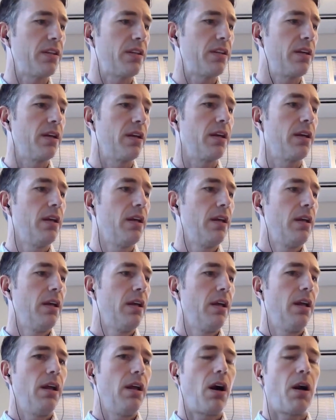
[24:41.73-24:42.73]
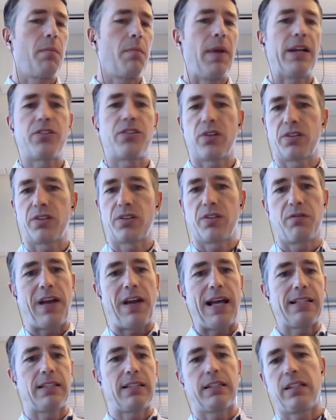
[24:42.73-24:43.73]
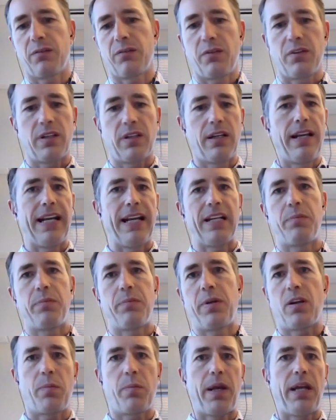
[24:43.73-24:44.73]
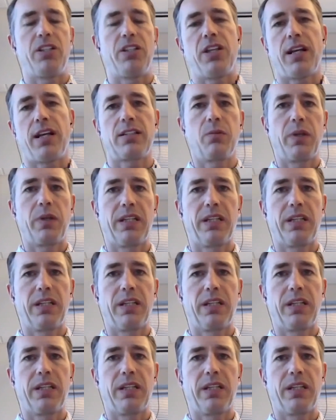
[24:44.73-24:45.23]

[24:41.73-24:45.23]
Is our metrics are vastly different than an ADP or Paychex.